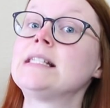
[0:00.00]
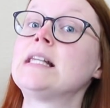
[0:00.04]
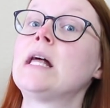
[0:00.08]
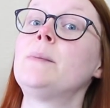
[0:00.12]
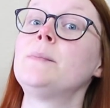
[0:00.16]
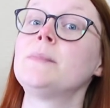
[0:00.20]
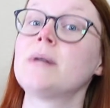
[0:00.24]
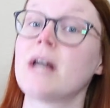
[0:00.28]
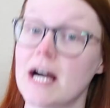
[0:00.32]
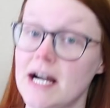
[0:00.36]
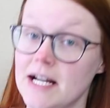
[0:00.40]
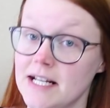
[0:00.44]

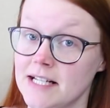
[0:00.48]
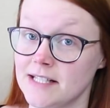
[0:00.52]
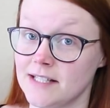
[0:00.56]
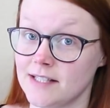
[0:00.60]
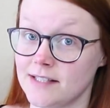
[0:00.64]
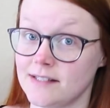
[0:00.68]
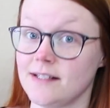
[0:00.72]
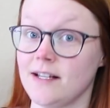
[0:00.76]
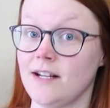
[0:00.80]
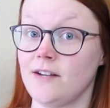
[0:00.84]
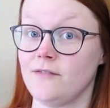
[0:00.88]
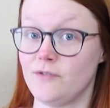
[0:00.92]
some
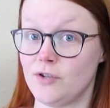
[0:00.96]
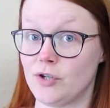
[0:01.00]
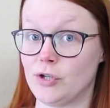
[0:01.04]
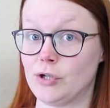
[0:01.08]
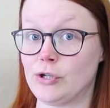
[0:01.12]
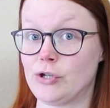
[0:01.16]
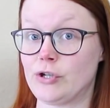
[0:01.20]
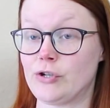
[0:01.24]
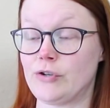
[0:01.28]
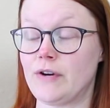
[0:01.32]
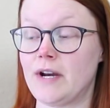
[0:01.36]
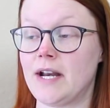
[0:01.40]
kind of
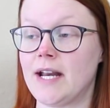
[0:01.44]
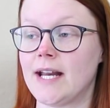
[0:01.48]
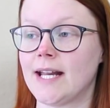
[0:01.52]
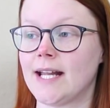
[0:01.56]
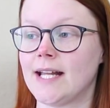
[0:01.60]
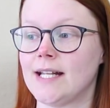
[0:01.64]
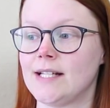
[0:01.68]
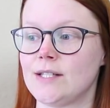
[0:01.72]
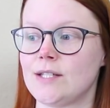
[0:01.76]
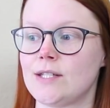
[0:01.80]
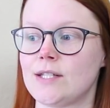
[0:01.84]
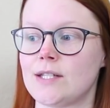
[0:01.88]
nurturing.
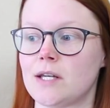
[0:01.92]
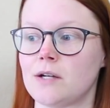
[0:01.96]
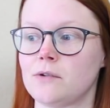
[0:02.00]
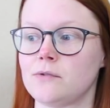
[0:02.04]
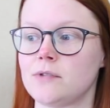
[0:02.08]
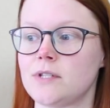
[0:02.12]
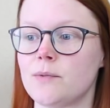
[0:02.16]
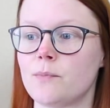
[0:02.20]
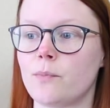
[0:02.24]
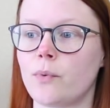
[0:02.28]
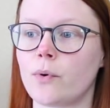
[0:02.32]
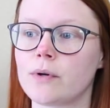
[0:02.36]
And so
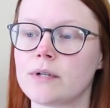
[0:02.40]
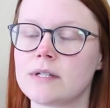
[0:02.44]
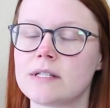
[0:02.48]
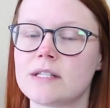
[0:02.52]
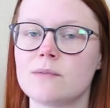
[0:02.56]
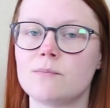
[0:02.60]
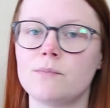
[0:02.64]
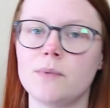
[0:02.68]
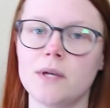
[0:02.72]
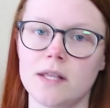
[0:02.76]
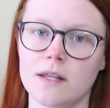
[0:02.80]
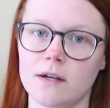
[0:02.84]
it's important
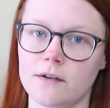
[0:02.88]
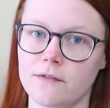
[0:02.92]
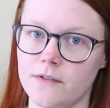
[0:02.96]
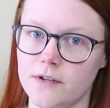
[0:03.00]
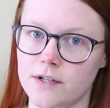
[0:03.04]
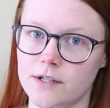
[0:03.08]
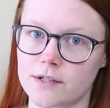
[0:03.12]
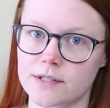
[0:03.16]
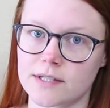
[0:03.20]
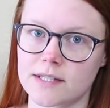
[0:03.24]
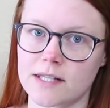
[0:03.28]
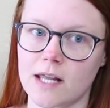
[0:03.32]
to be there for
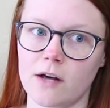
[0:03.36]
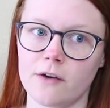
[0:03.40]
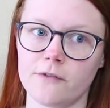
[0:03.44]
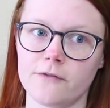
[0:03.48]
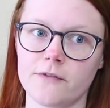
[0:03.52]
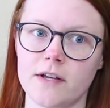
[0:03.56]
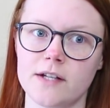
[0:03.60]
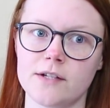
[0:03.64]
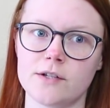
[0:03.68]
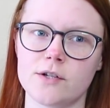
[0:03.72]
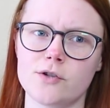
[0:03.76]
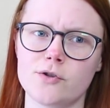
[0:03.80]
yourself
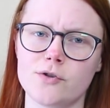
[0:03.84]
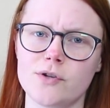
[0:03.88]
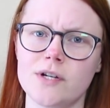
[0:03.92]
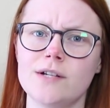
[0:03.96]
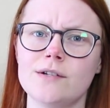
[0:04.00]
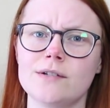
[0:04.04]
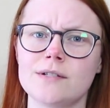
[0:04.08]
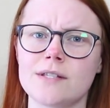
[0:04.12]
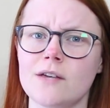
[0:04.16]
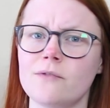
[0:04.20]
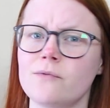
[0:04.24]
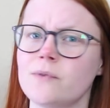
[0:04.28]
and to treat
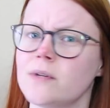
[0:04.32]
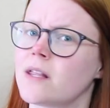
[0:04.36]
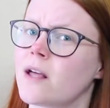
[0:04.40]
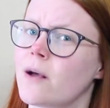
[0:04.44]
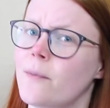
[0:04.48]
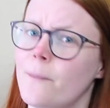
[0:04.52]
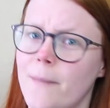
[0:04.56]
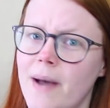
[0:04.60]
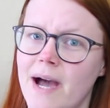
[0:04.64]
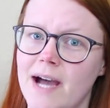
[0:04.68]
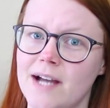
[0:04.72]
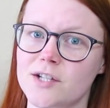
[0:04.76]
yourself with
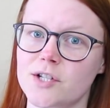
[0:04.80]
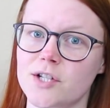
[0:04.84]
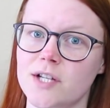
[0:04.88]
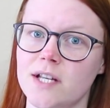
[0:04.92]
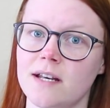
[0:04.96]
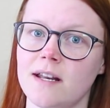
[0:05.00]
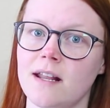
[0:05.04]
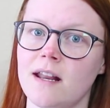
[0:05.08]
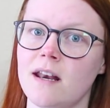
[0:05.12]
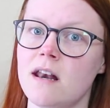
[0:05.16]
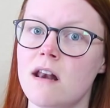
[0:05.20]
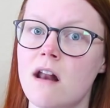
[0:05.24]

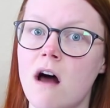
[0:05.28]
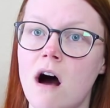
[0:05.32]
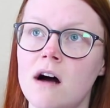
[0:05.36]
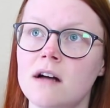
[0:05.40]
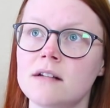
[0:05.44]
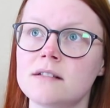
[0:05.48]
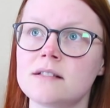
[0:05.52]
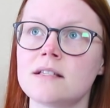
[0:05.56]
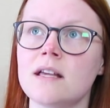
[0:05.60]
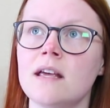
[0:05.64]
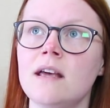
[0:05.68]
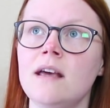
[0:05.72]
compassion and
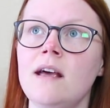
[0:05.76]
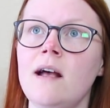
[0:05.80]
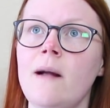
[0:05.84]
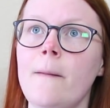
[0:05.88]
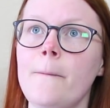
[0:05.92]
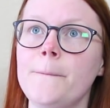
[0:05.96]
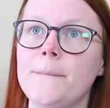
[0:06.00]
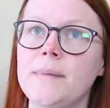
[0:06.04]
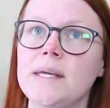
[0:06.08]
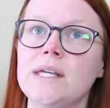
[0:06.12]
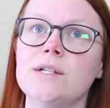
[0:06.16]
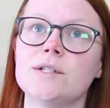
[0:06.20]
not
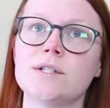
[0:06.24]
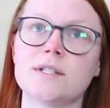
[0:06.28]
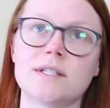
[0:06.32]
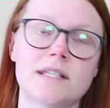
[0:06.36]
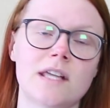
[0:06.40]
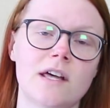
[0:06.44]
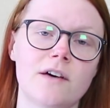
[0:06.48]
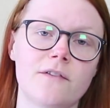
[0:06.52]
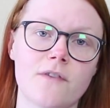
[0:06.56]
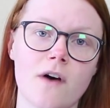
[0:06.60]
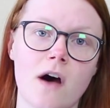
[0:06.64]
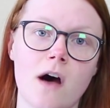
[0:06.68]
beat
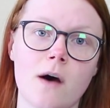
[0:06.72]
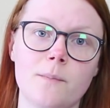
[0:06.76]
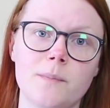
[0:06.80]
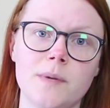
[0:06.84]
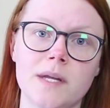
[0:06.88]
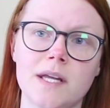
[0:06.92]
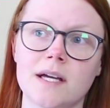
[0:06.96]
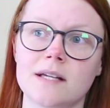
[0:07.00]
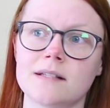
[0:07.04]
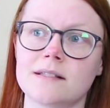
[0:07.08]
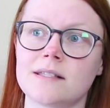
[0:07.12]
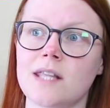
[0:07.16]
yourself up,
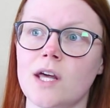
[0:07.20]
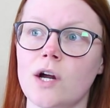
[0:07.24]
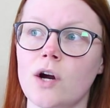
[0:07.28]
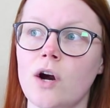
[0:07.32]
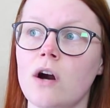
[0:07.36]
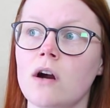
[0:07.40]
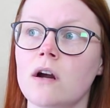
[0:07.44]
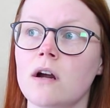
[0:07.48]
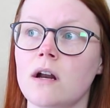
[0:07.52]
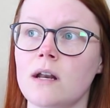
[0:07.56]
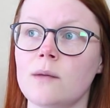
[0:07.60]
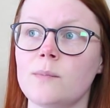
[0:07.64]
because there
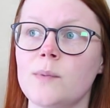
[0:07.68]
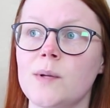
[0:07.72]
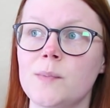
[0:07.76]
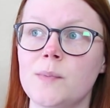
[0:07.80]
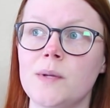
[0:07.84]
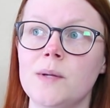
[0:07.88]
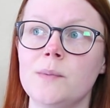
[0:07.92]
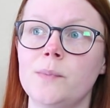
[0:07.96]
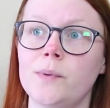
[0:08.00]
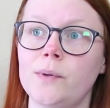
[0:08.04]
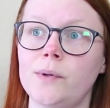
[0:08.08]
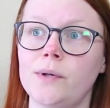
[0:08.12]
are going to be
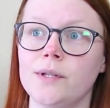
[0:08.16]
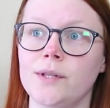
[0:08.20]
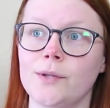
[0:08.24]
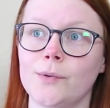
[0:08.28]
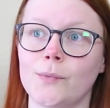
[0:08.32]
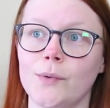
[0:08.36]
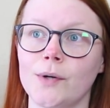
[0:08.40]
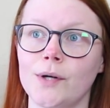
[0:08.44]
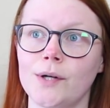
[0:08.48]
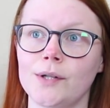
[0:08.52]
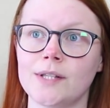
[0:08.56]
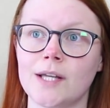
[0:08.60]
people in the
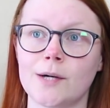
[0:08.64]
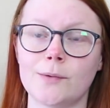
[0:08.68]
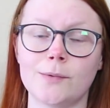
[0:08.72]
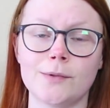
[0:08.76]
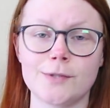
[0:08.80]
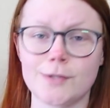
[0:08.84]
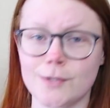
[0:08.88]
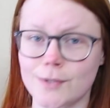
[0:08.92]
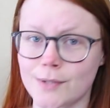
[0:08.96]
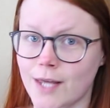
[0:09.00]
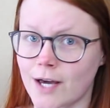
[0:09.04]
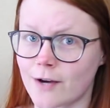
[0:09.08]
world that
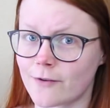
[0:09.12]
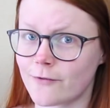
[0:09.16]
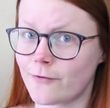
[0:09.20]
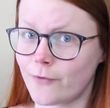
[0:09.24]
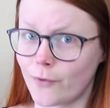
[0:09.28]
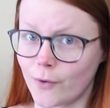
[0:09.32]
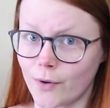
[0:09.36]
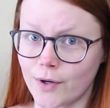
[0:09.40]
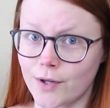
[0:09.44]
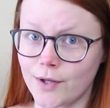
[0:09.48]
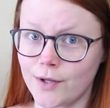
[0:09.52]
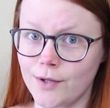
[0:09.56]
will do that
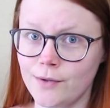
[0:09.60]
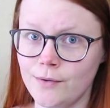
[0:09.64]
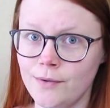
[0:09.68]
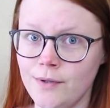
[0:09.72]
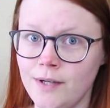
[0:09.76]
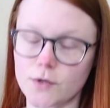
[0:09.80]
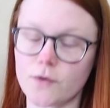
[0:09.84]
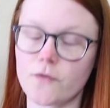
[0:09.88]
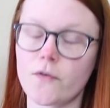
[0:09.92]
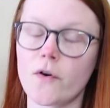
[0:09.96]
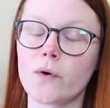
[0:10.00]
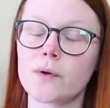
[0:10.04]
for you.
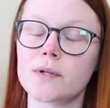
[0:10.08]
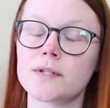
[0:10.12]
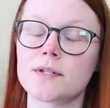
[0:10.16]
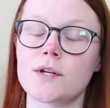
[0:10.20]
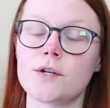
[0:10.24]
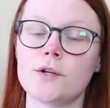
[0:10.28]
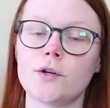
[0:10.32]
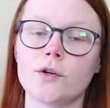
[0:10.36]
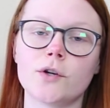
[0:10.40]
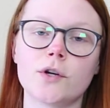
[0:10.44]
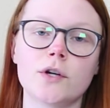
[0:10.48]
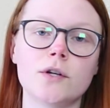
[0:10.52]
So focus
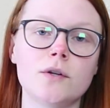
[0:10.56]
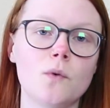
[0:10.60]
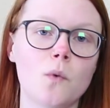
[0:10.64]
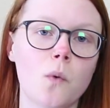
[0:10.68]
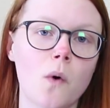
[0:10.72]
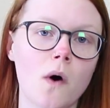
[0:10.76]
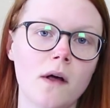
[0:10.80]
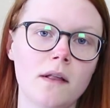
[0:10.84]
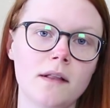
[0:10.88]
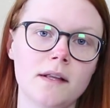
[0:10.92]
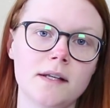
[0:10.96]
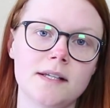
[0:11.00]
on your good
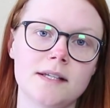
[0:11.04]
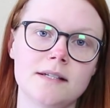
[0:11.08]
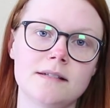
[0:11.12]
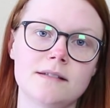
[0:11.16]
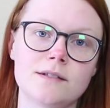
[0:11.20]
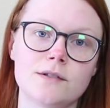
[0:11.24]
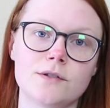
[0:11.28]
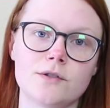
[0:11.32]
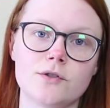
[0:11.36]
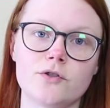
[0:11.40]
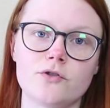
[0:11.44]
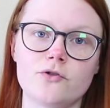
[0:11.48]

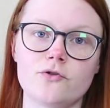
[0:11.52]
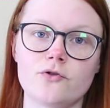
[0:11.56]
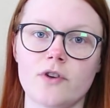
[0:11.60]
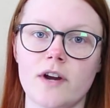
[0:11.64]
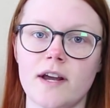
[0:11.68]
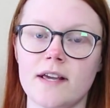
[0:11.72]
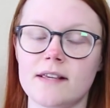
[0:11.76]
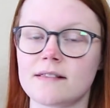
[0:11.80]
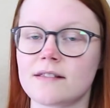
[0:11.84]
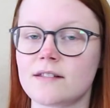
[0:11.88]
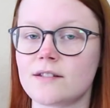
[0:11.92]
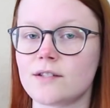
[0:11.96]
qualities, your
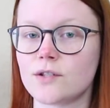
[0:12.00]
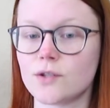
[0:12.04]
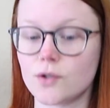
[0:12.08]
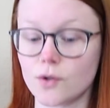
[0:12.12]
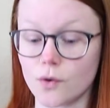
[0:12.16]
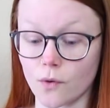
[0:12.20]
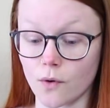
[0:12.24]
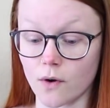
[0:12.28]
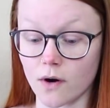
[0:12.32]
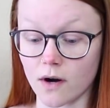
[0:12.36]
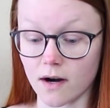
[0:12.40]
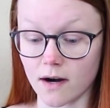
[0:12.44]
strengths,
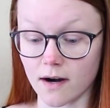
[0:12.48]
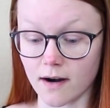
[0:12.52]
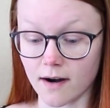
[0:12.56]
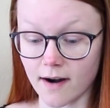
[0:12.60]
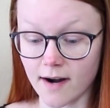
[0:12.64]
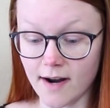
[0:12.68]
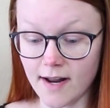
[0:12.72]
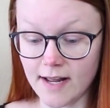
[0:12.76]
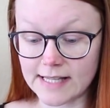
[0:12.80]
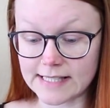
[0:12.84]
your